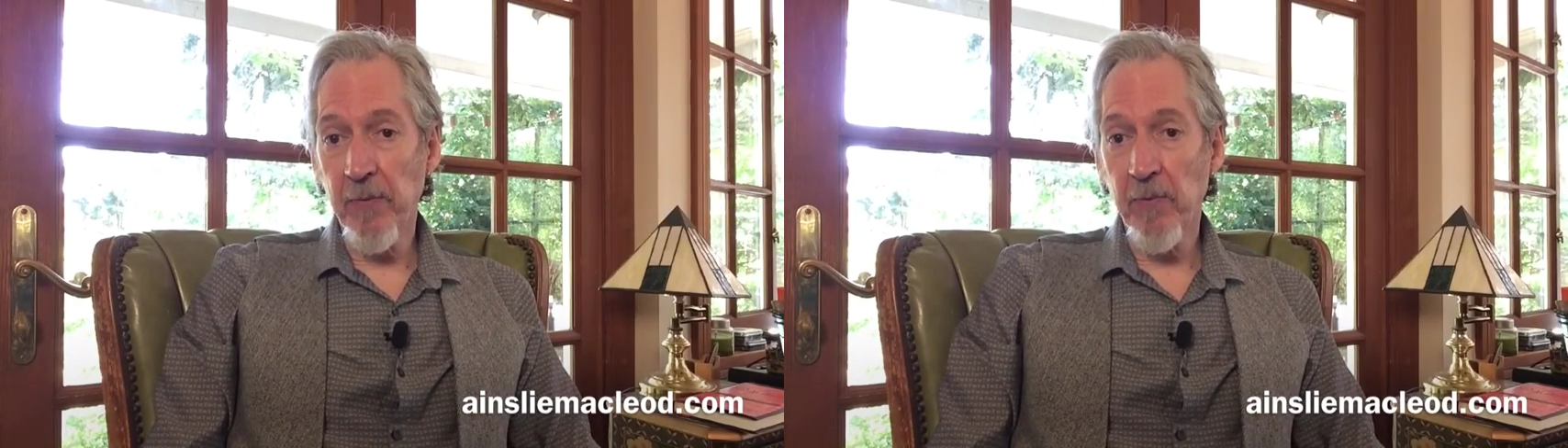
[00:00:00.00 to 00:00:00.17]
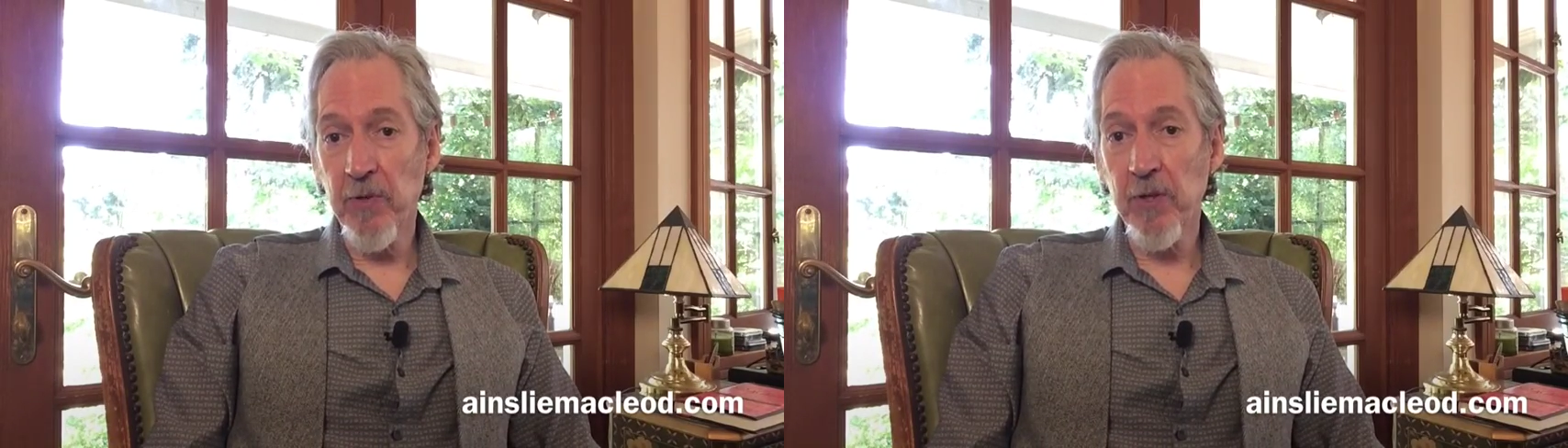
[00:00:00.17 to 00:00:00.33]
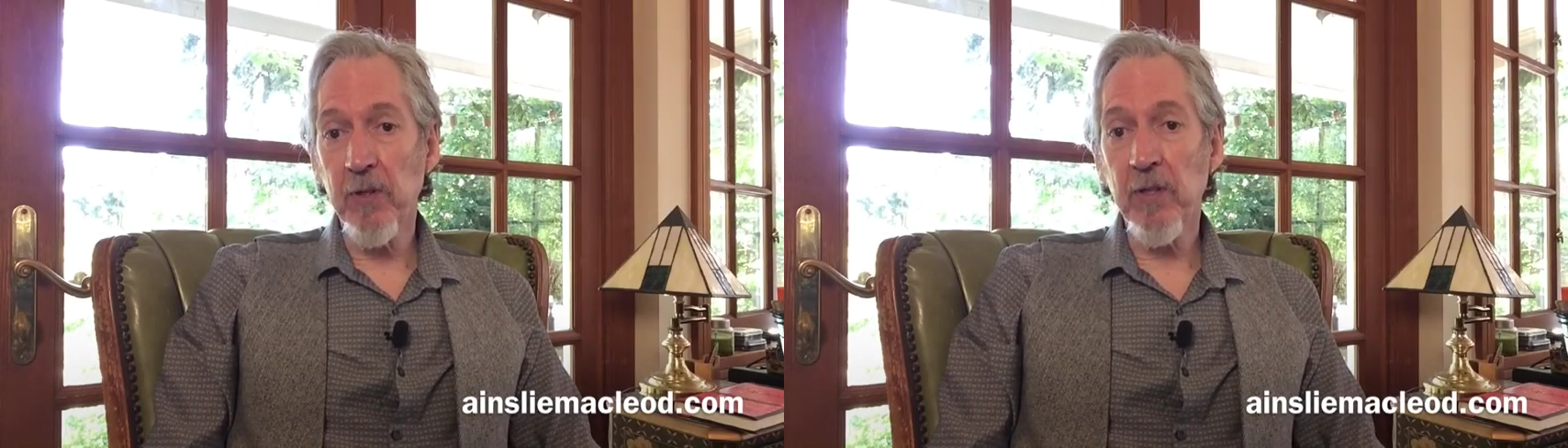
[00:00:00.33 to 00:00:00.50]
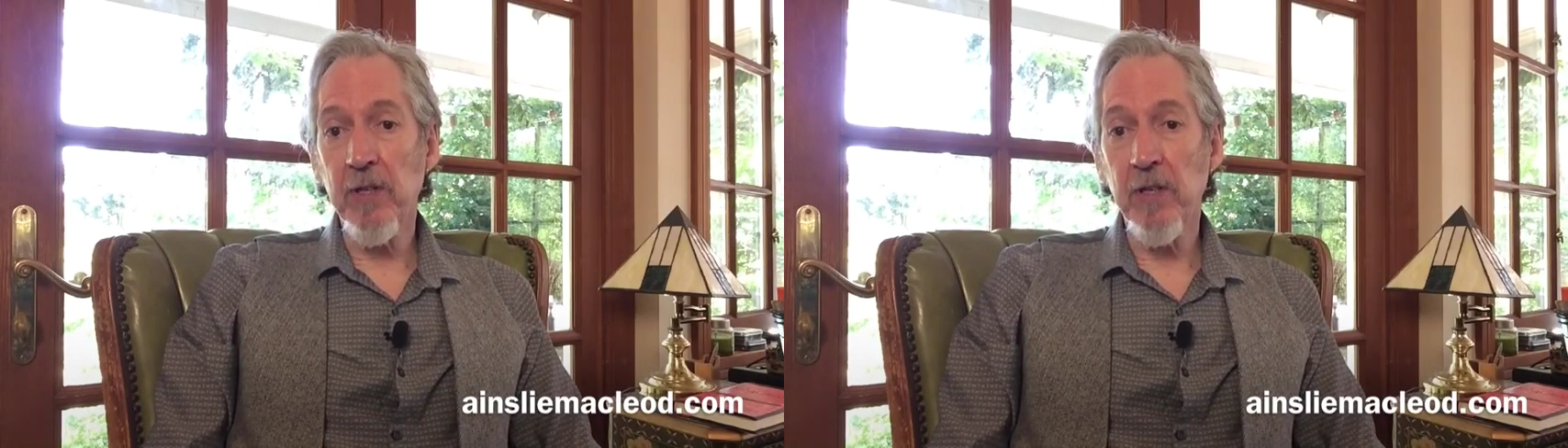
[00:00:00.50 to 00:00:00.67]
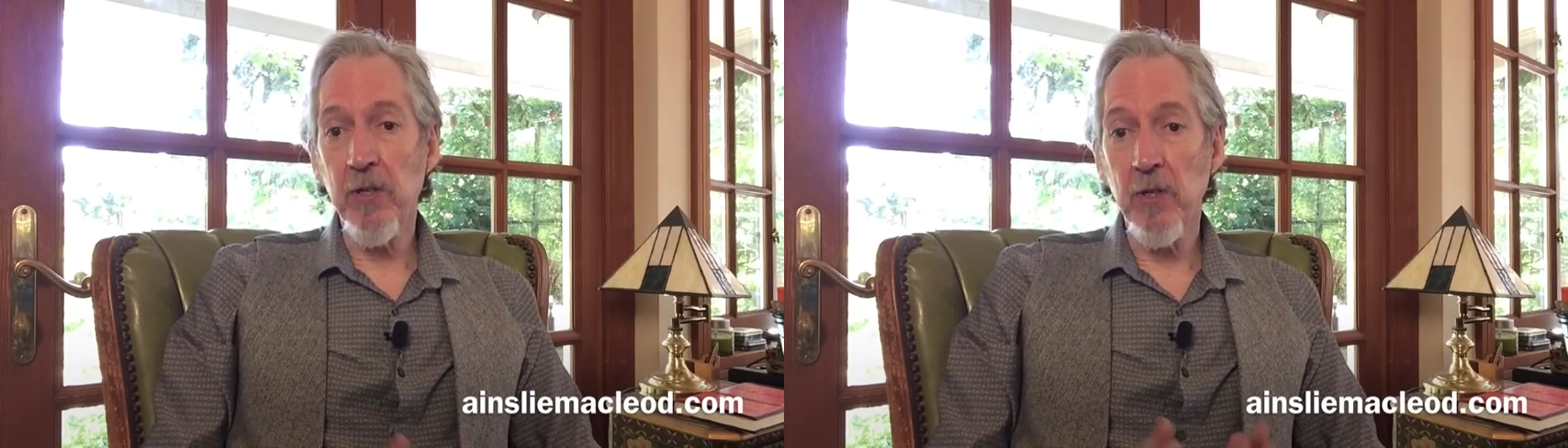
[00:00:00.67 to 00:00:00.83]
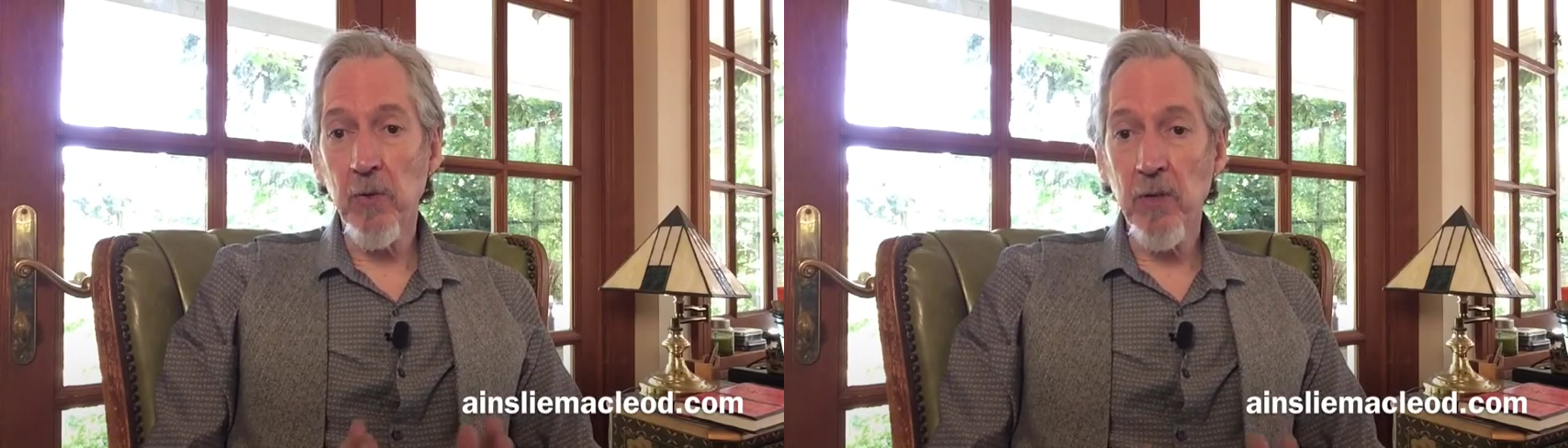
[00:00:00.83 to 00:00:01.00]
resulted
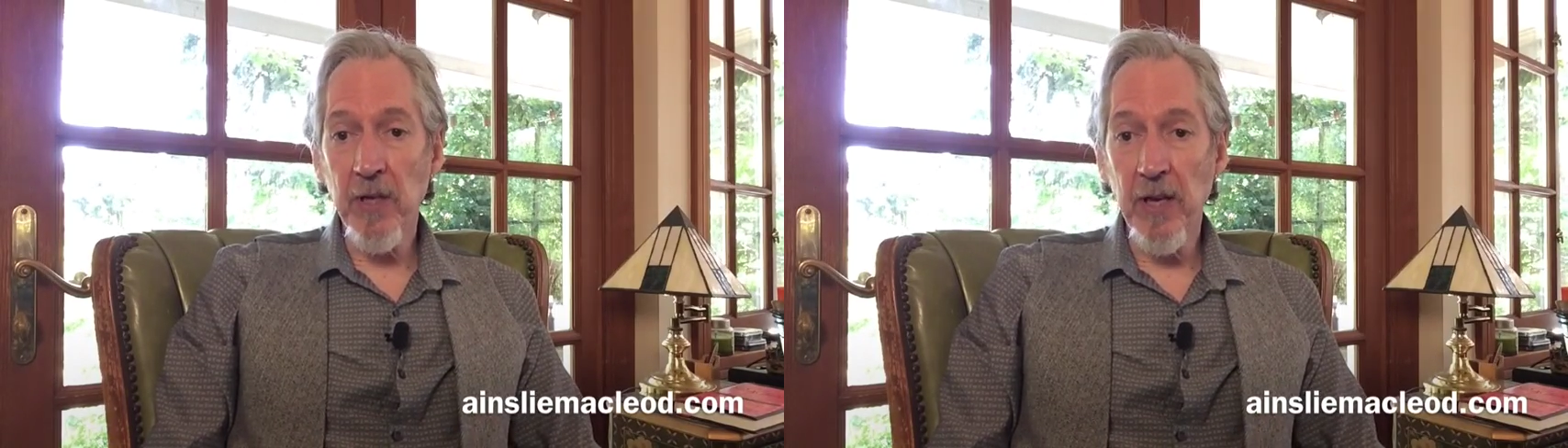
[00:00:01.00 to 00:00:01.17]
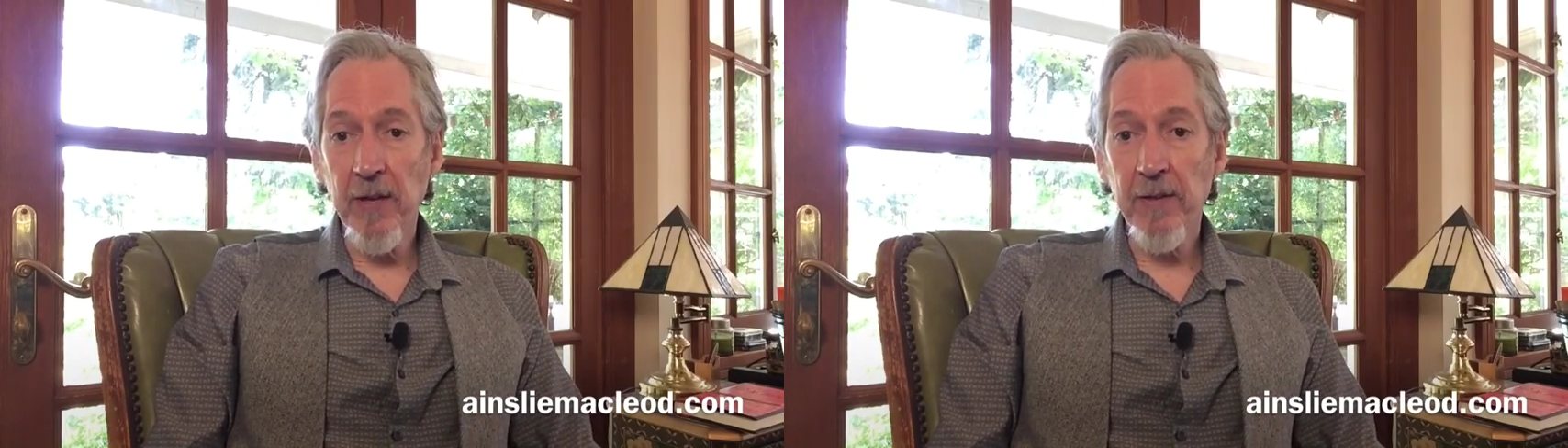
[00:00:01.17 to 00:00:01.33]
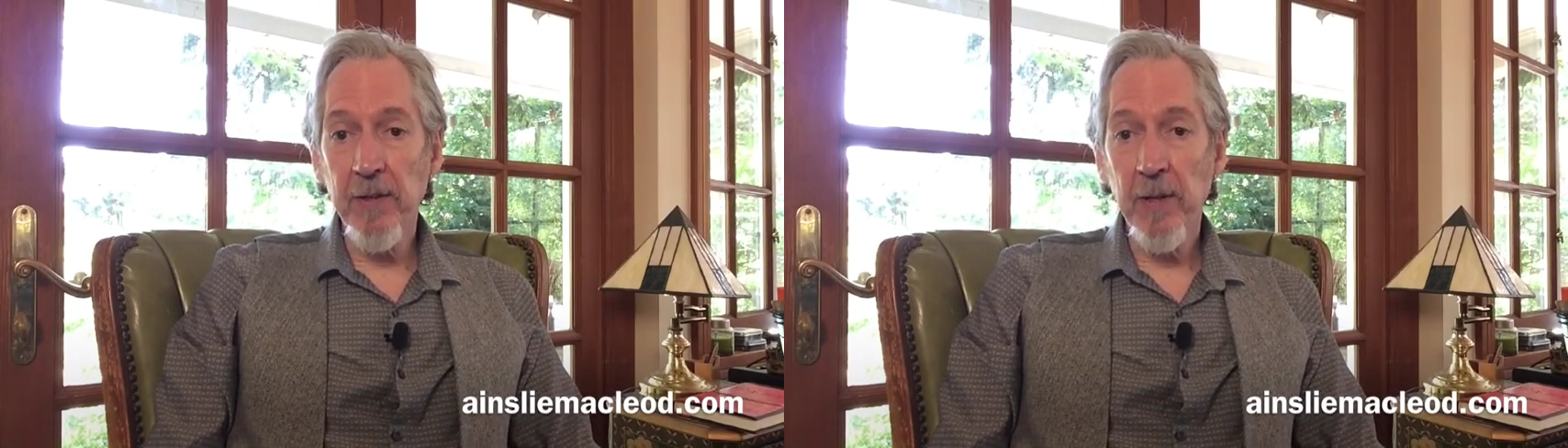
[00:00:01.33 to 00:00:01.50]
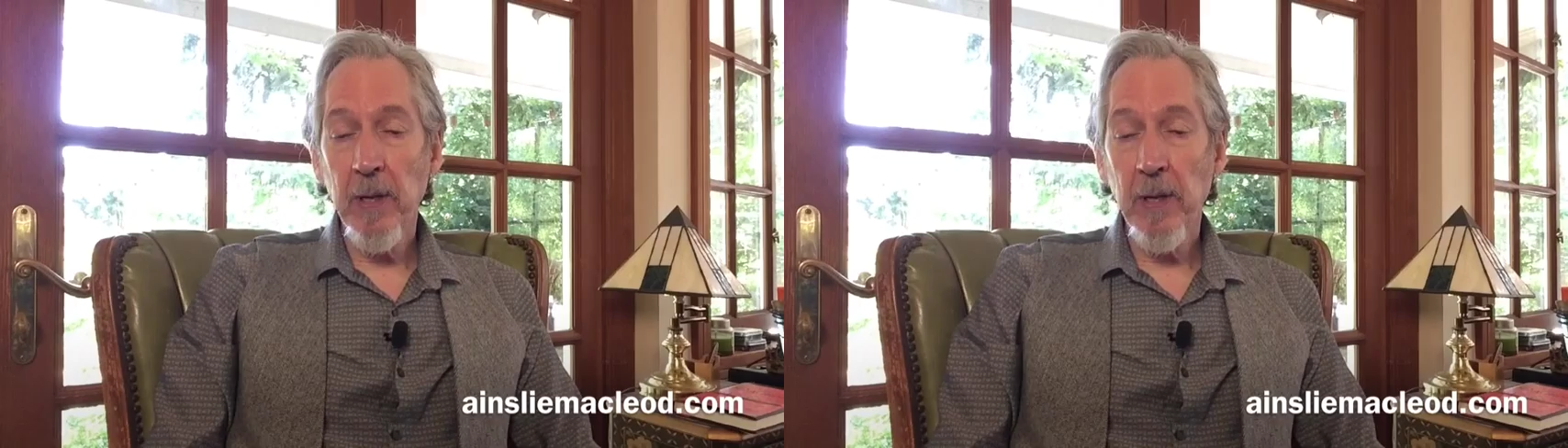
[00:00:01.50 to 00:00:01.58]
in your death